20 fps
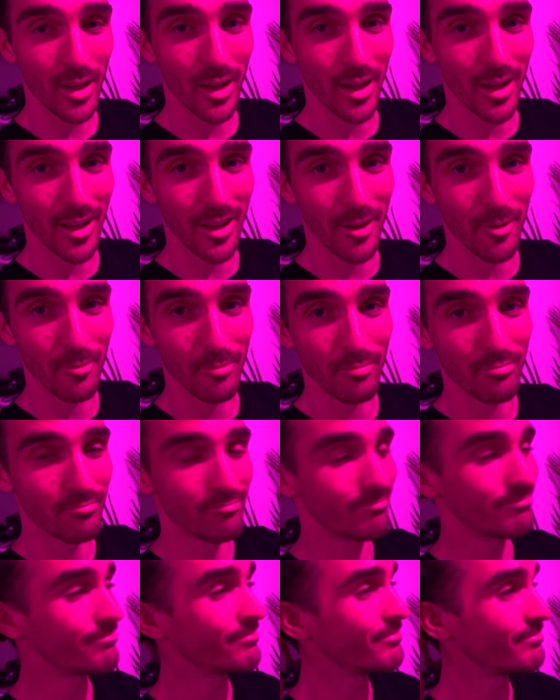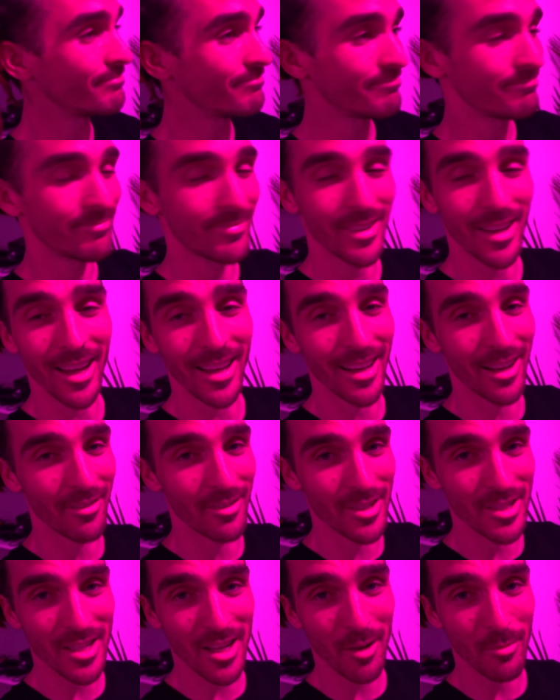Um, I'd love
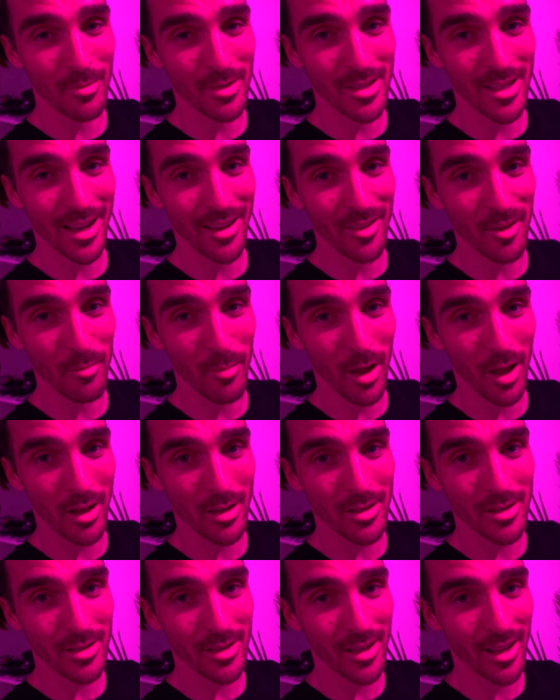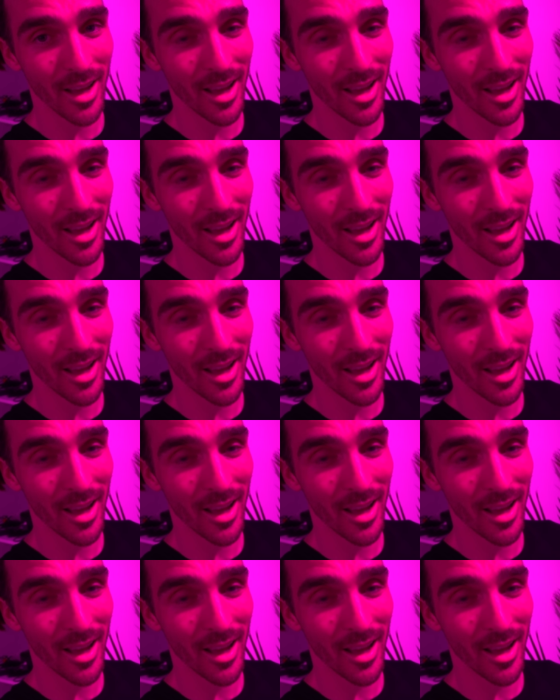you to come and stay on the bus.